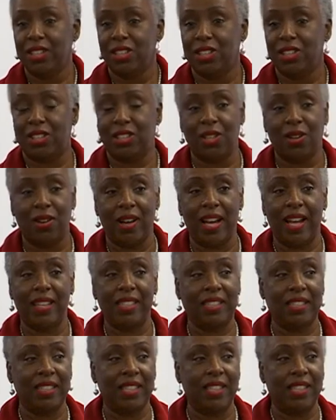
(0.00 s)
So I
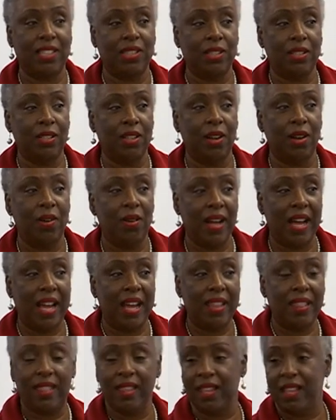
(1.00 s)
said, you know,
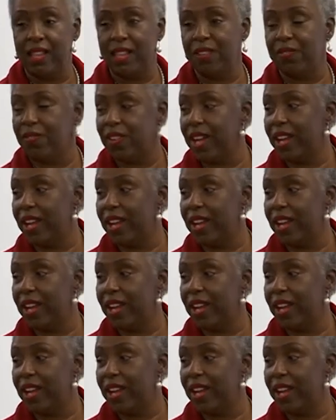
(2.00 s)
I think if